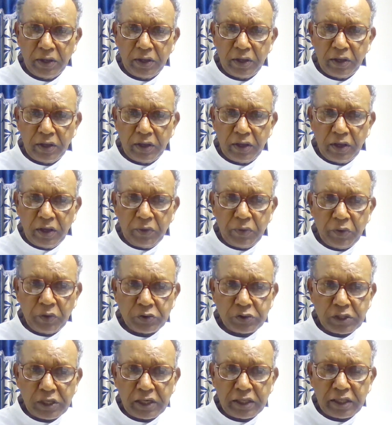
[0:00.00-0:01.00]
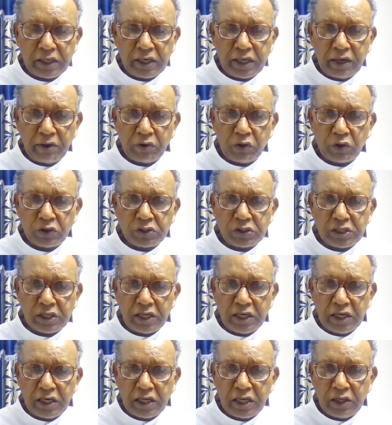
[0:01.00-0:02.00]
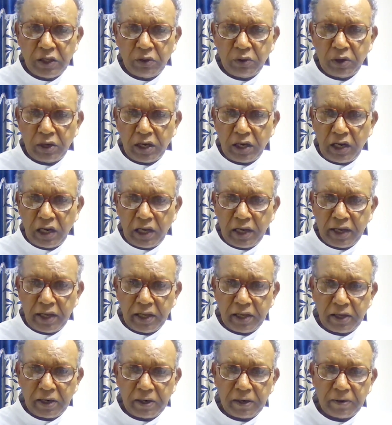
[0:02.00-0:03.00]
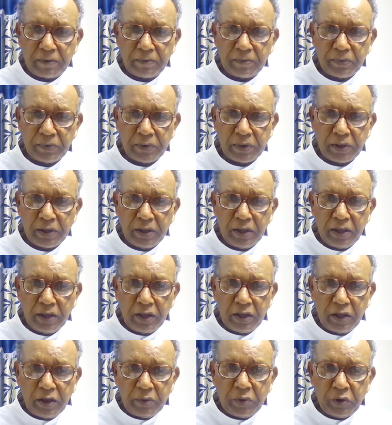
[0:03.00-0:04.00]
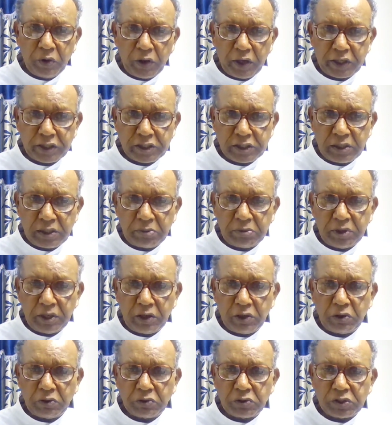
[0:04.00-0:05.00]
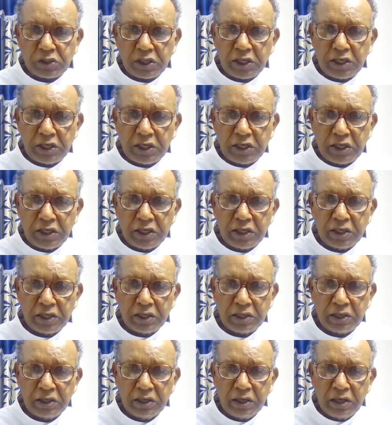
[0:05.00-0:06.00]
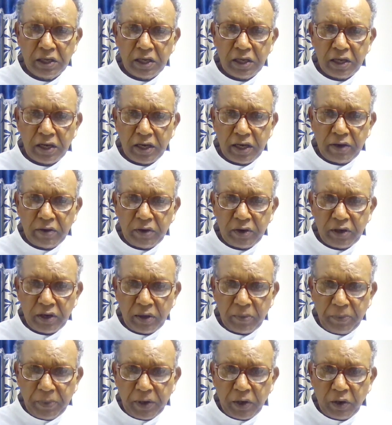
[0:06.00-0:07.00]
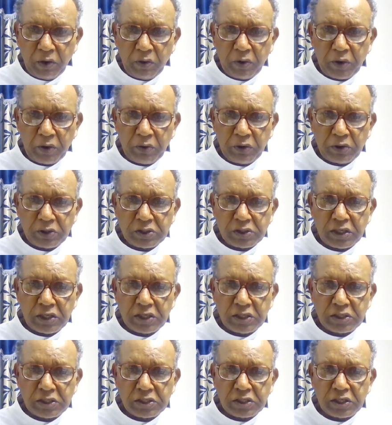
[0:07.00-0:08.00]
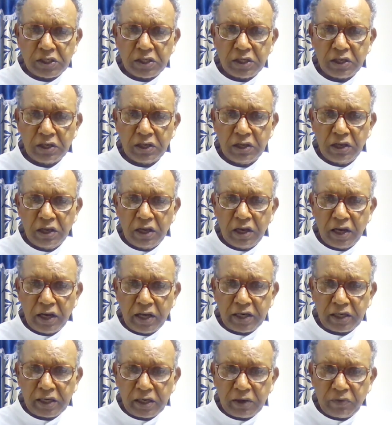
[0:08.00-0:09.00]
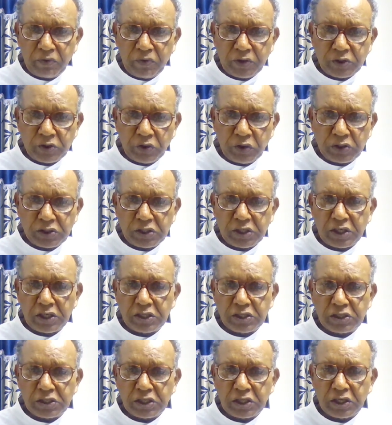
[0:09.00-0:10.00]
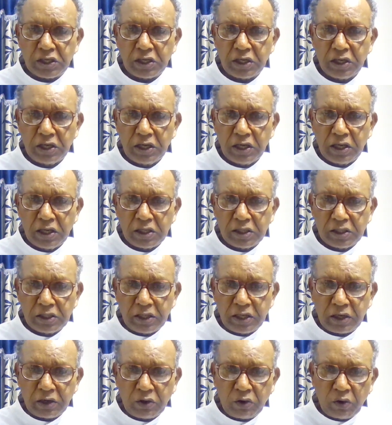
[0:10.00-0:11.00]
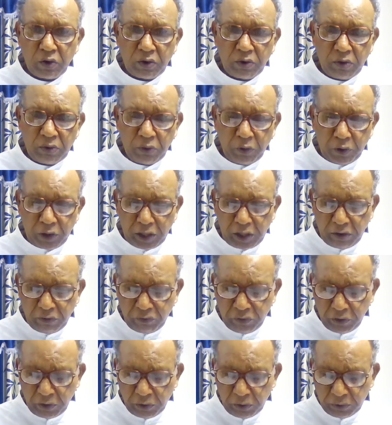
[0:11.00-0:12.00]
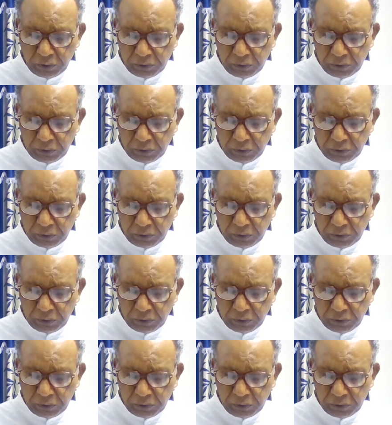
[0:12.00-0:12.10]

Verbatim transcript: If you say that I have not sinned, you are a liar. If you accept that you have sinned and repent over your sins and confess your sins, then God will forgive you.